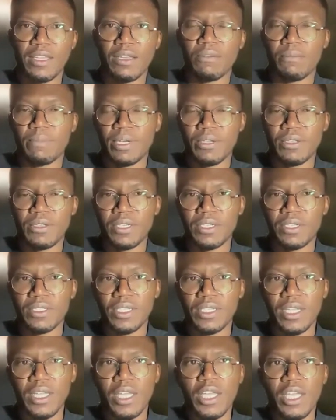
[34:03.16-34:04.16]
think about this.
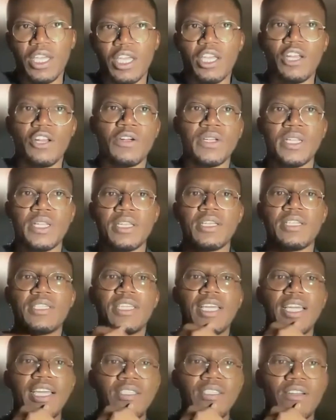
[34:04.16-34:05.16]
In the
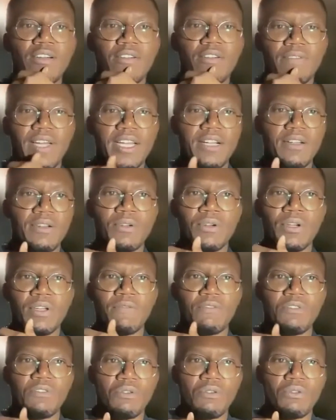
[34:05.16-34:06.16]
days of, I don't know
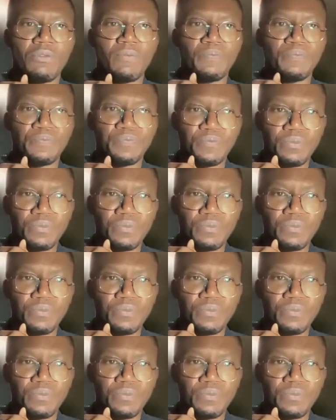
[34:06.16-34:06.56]
if you